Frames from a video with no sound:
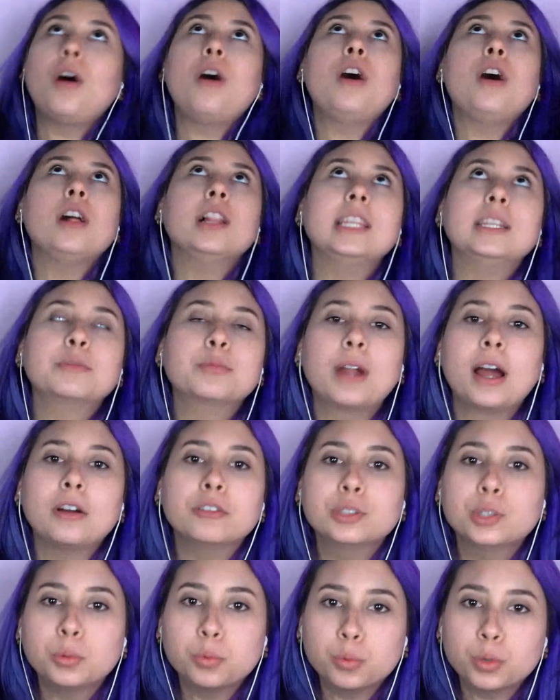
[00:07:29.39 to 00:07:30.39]
all
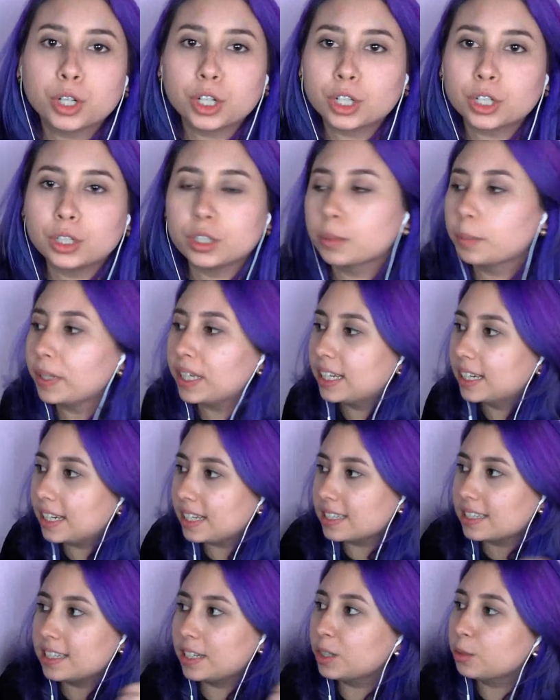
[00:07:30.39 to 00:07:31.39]
around the world
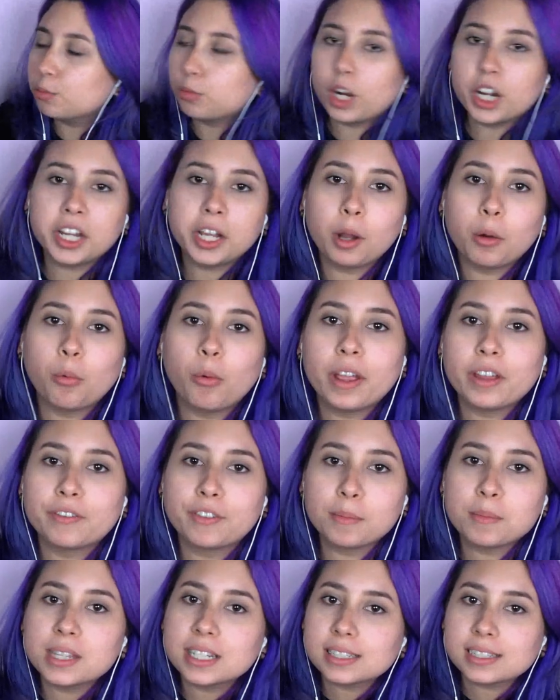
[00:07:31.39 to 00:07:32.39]
because they're running away
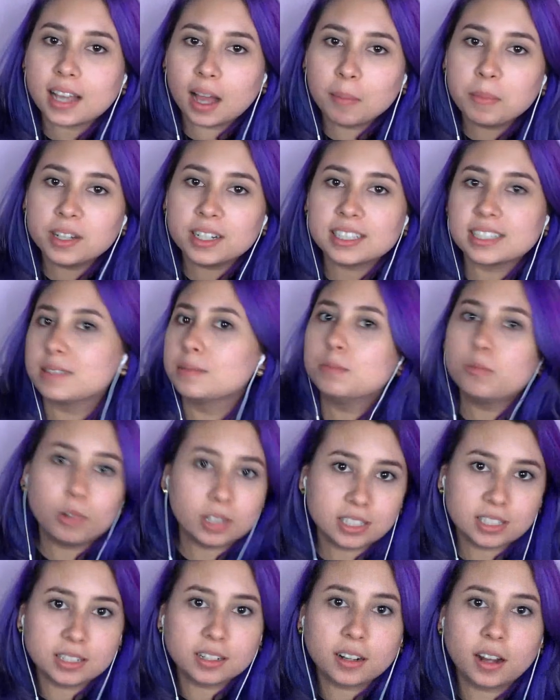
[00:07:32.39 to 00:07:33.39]
from this communism
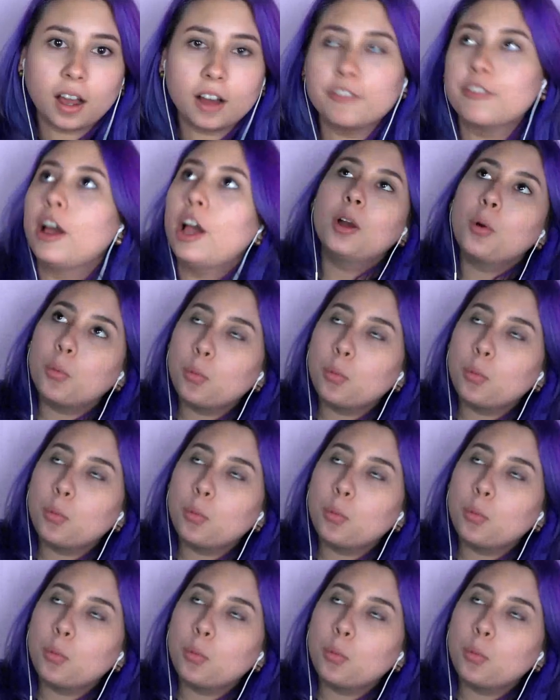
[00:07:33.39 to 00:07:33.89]
wasn't enough.